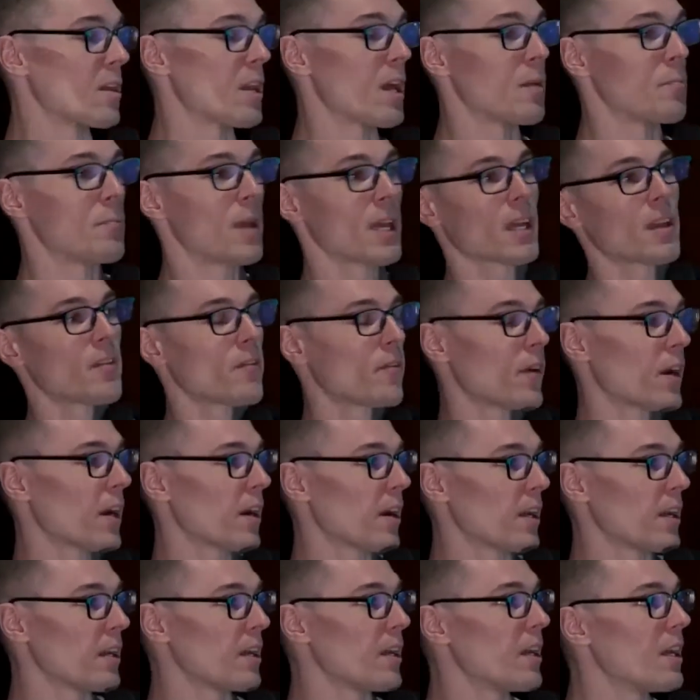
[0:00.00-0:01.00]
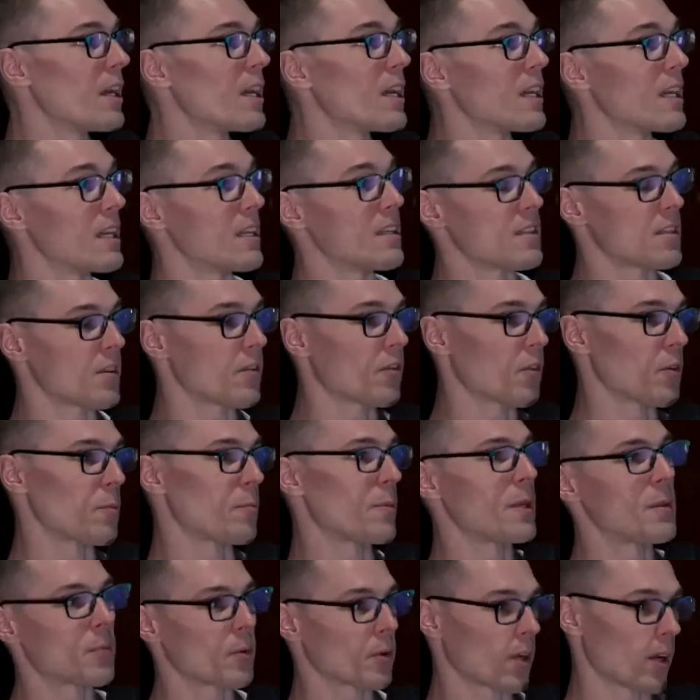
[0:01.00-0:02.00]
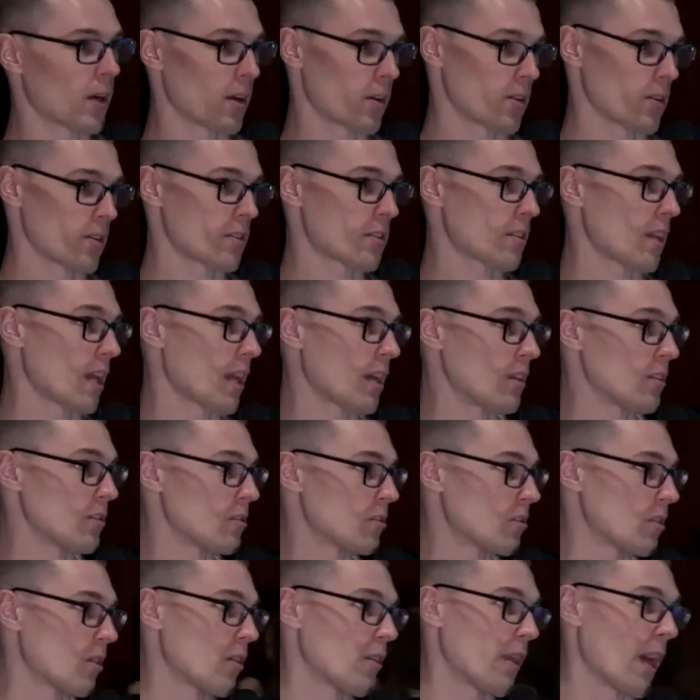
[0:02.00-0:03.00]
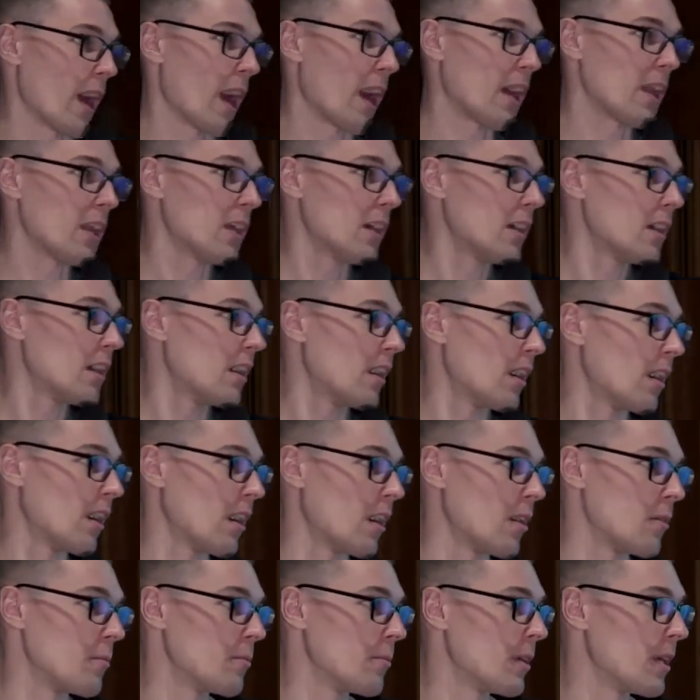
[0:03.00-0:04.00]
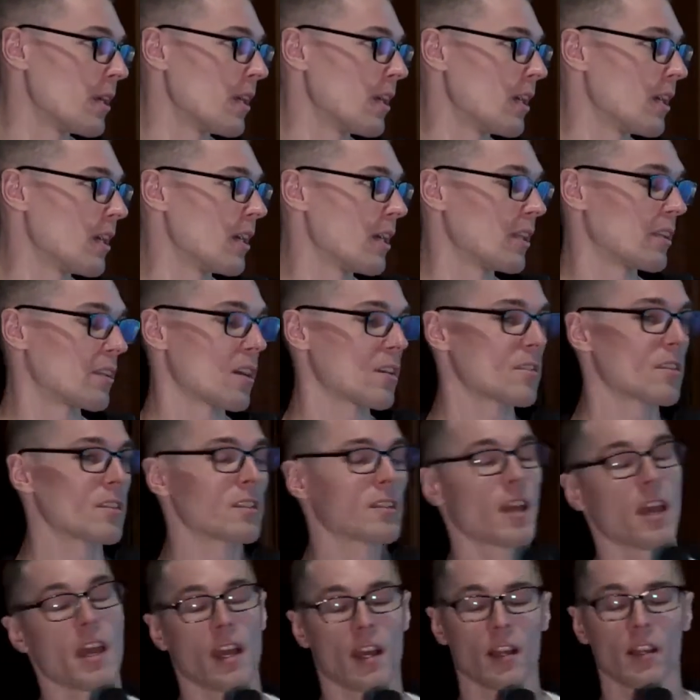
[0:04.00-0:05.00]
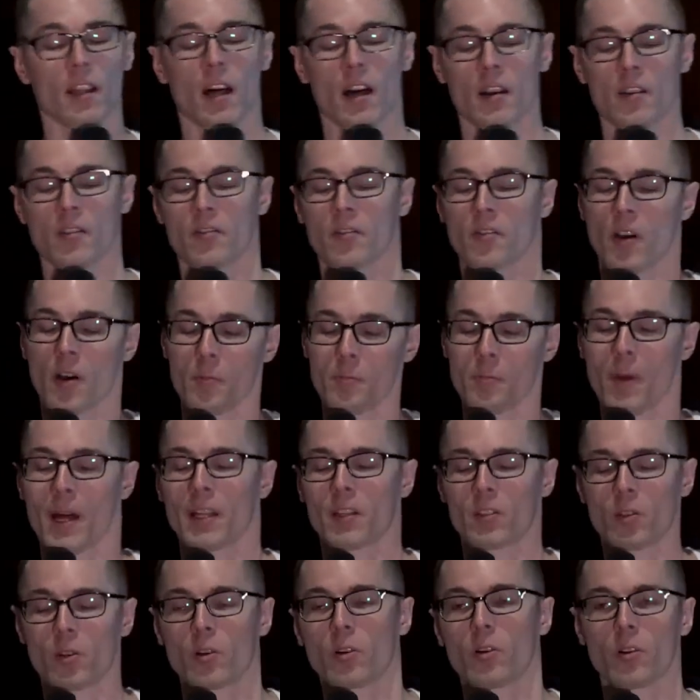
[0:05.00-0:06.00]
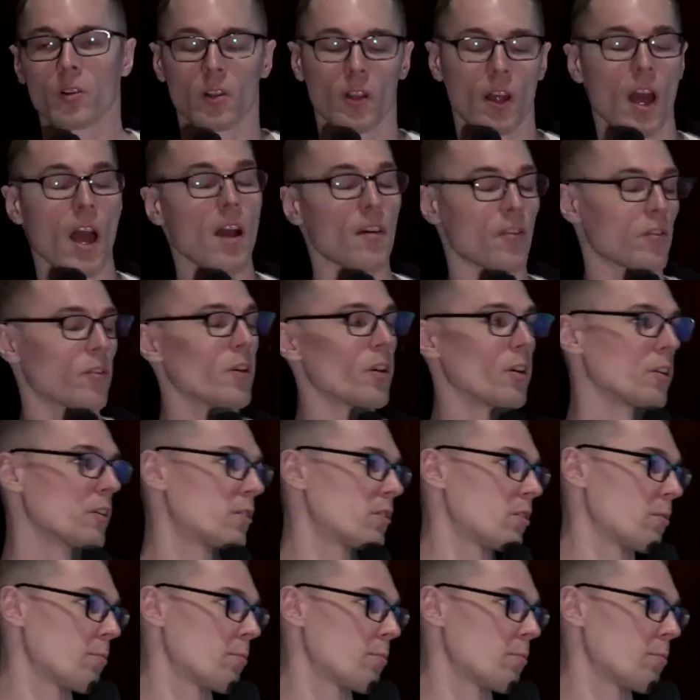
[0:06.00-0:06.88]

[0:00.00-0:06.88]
make it very easy for people to understand so that it doesn't take a lot of mental effort to